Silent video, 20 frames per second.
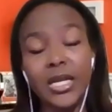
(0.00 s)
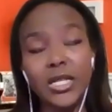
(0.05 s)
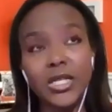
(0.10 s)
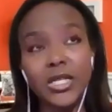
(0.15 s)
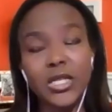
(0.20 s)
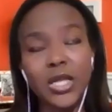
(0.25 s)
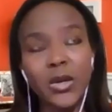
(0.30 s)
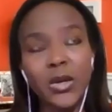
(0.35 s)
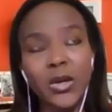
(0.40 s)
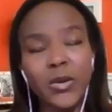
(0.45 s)

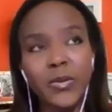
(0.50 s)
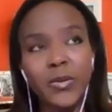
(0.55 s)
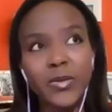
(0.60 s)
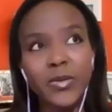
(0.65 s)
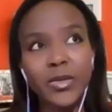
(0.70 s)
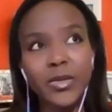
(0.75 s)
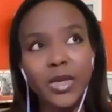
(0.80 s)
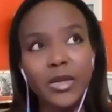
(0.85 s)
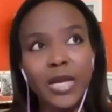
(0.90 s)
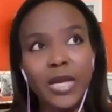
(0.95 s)
So
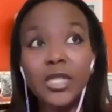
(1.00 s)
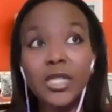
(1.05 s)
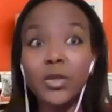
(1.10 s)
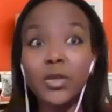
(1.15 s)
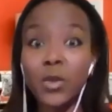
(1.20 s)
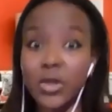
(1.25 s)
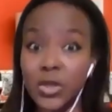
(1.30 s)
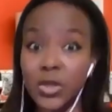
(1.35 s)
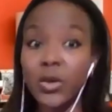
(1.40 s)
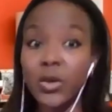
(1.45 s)

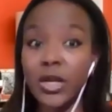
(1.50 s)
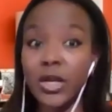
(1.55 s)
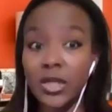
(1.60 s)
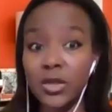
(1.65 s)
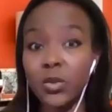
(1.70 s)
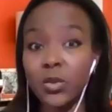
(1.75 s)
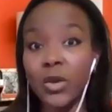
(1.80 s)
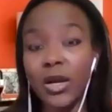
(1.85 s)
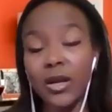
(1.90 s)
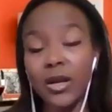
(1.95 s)
that's what's
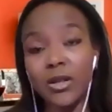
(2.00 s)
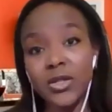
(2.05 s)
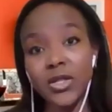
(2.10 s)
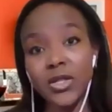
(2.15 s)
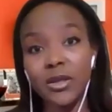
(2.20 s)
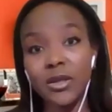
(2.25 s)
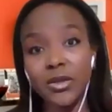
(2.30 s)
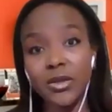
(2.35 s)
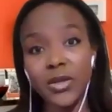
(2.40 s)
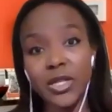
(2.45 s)
worked well
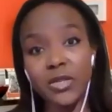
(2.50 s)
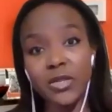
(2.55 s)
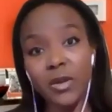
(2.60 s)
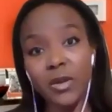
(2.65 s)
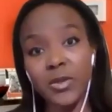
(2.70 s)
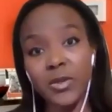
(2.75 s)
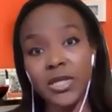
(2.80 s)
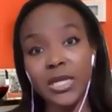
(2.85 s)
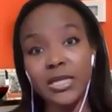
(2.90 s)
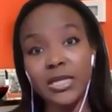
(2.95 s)
to increase
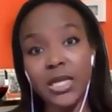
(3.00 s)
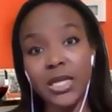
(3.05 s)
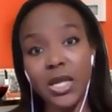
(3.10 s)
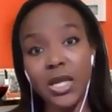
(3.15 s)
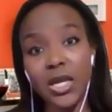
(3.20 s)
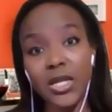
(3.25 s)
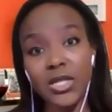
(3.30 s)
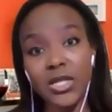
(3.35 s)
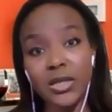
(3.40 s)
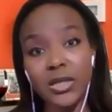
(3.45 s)

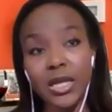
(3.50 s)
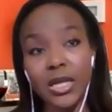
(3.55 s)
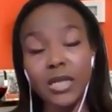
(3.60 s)
representation.